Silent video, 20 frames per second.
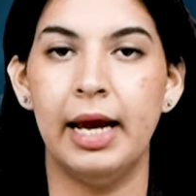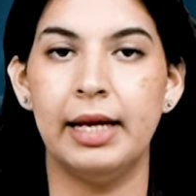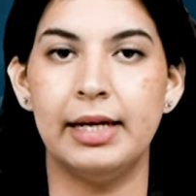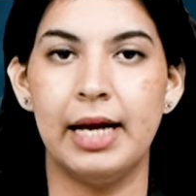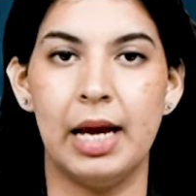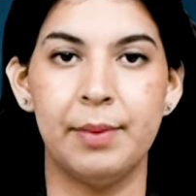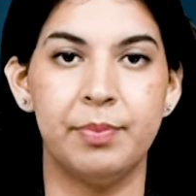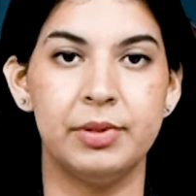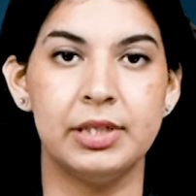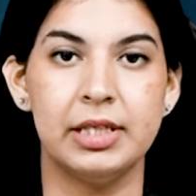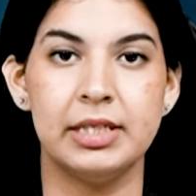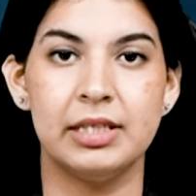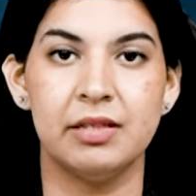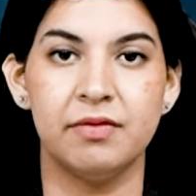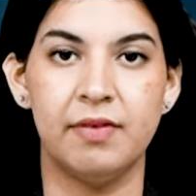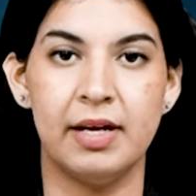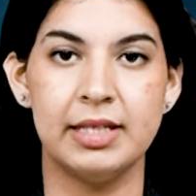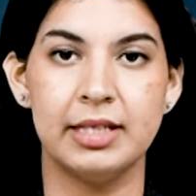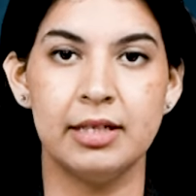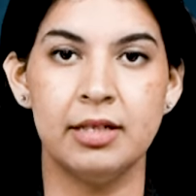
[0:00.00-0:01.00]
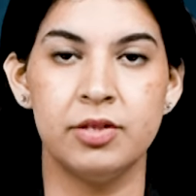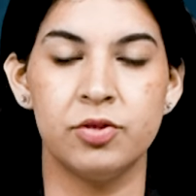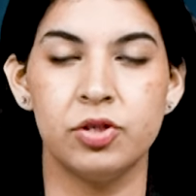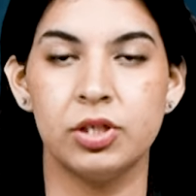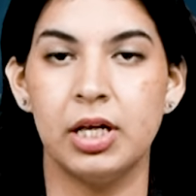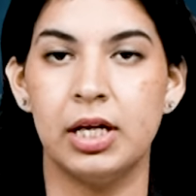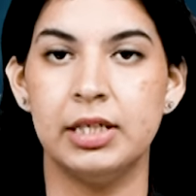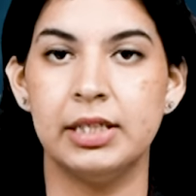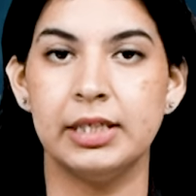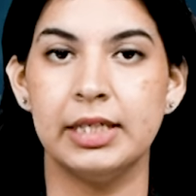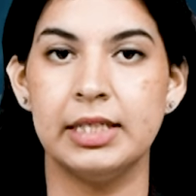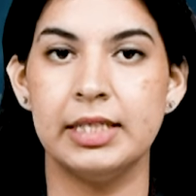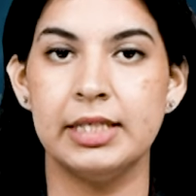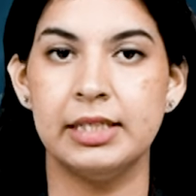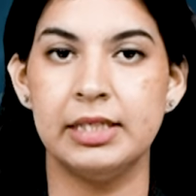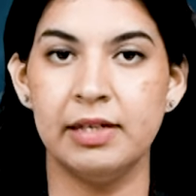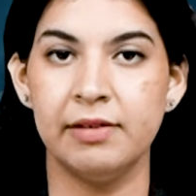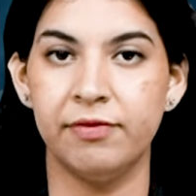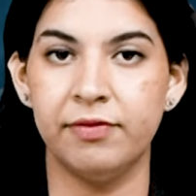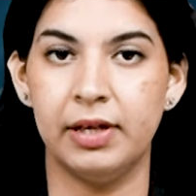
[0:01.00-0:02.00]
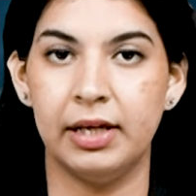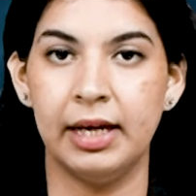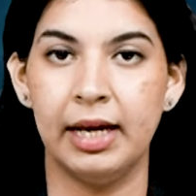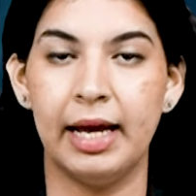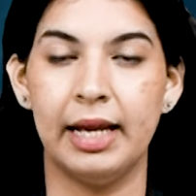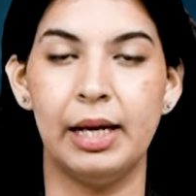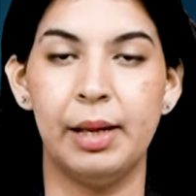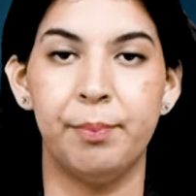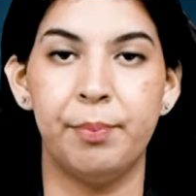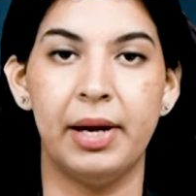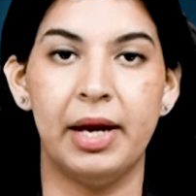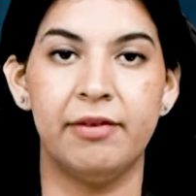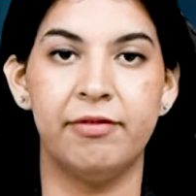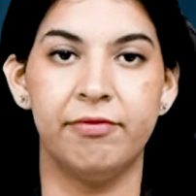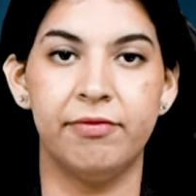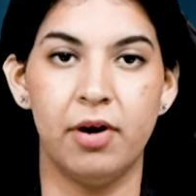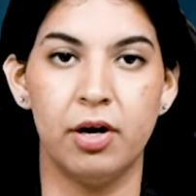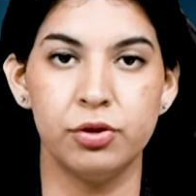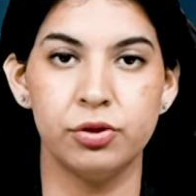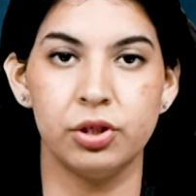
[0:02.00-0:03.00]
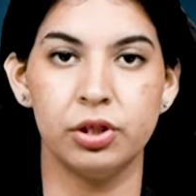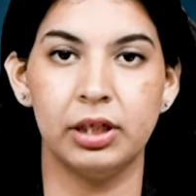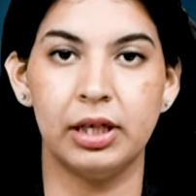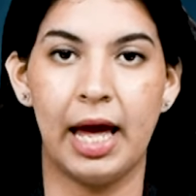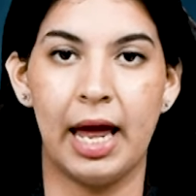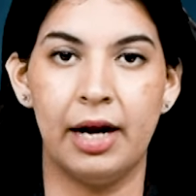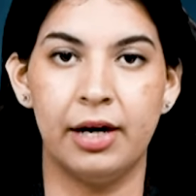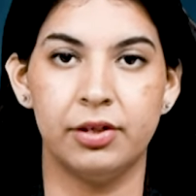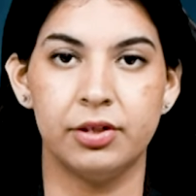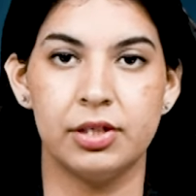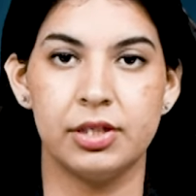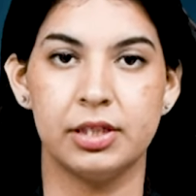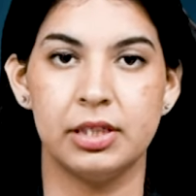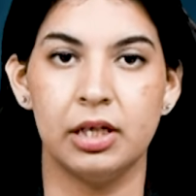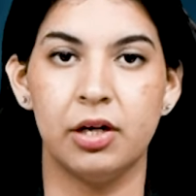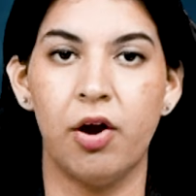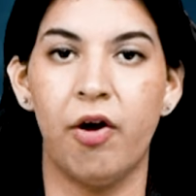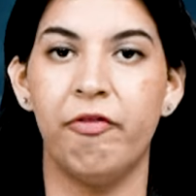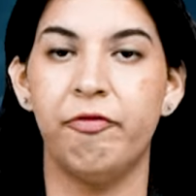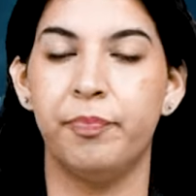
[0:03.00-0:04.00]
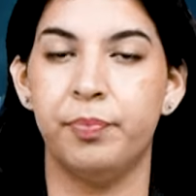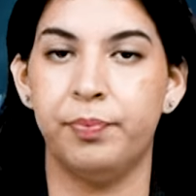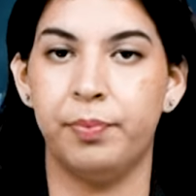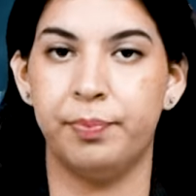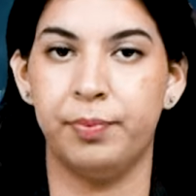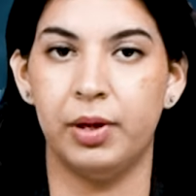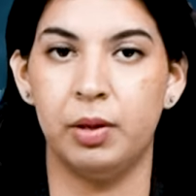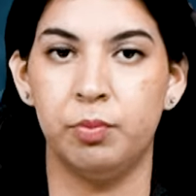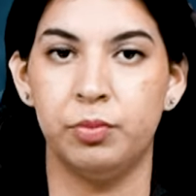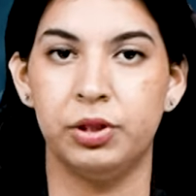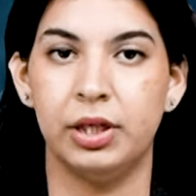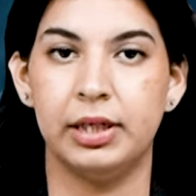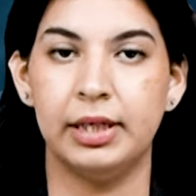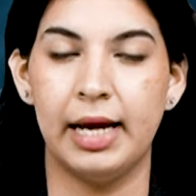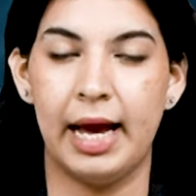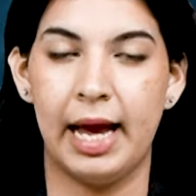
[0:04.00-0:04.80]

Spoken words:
in hypertensive vessels, resulting in stiffening and impaired function characteristic of pulmonary